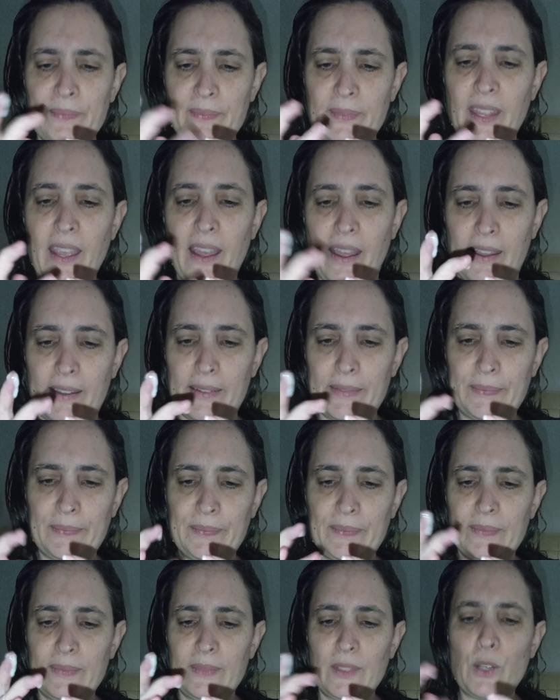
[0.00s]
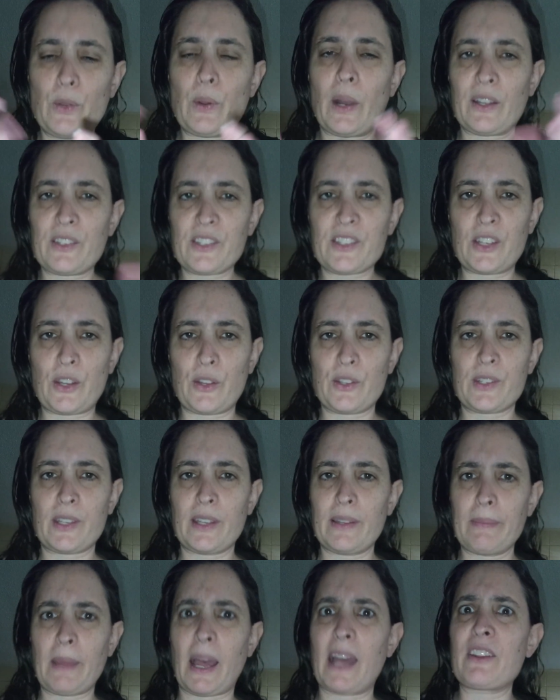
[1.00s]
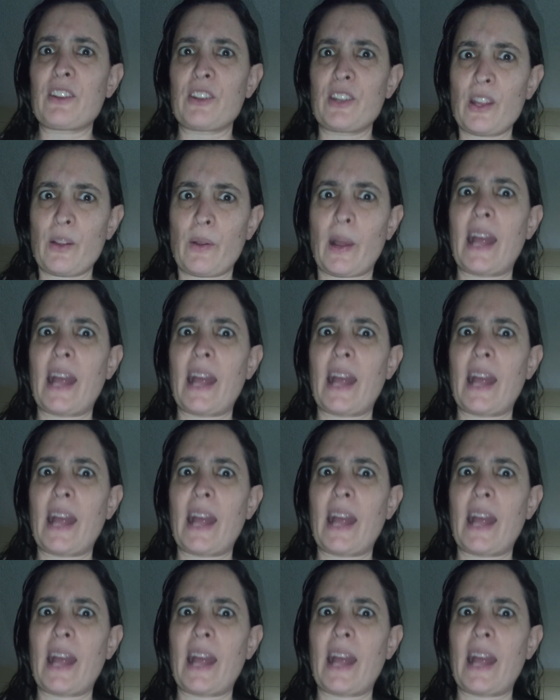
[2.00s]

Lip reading: Yeah. Who else knows him? I don't know.